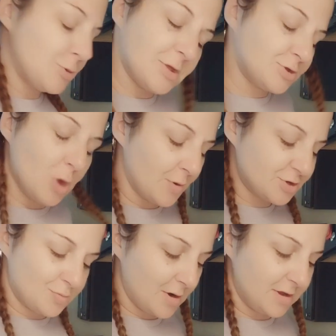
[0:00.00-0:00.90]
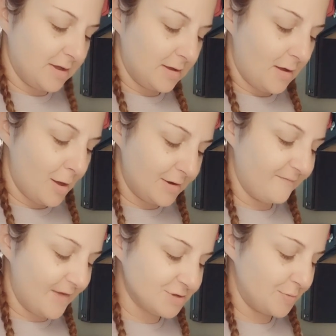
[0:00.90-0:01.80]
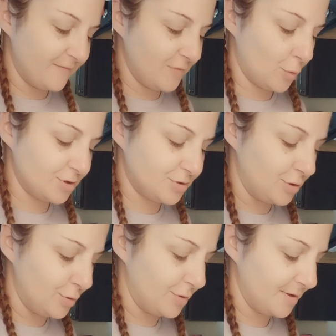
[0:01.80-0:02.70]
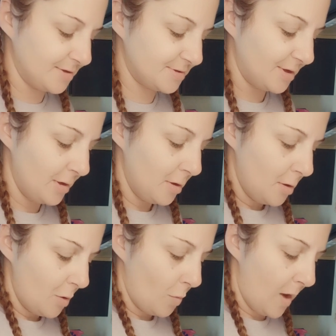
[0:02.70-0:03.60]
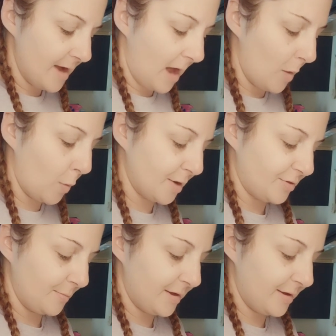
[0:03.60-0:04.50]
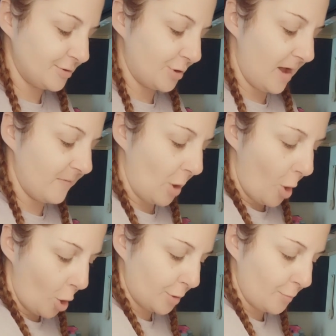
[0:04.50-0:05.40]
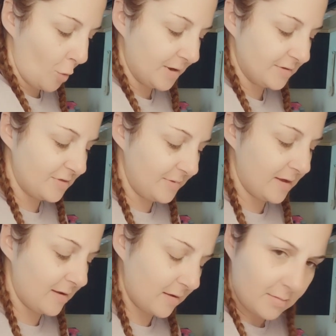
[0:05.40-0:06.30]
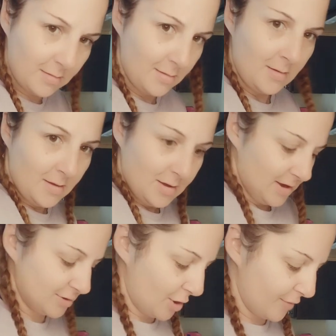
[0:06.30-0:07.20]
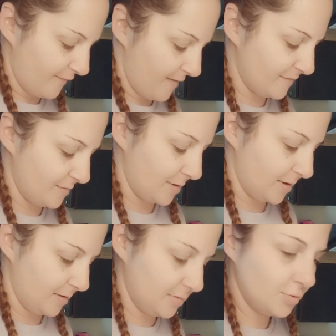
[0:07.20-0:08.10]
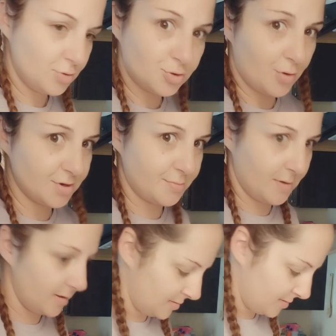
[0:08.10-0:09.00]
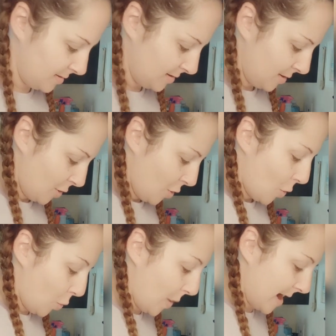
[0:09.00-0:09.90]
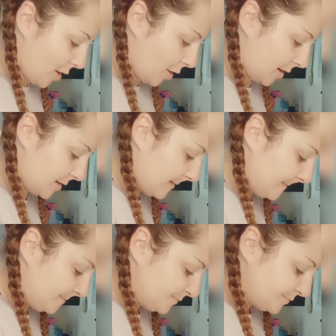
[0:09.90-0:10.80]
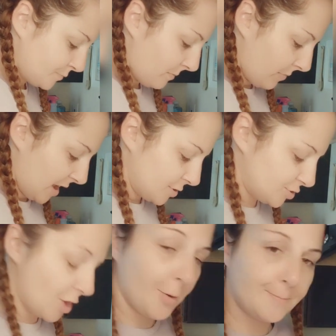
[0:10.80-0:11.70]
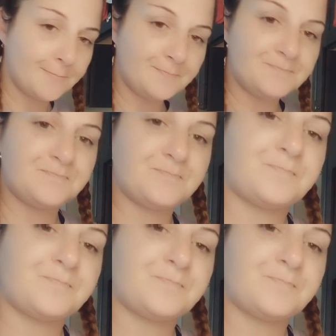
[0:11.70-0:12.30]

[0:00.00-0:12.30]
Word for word: You spend so much money on an investment of yours to do this why not wear them? Because you're having a hard moment in the beginning. It's hard for everybody. Trust me. Way hard. So,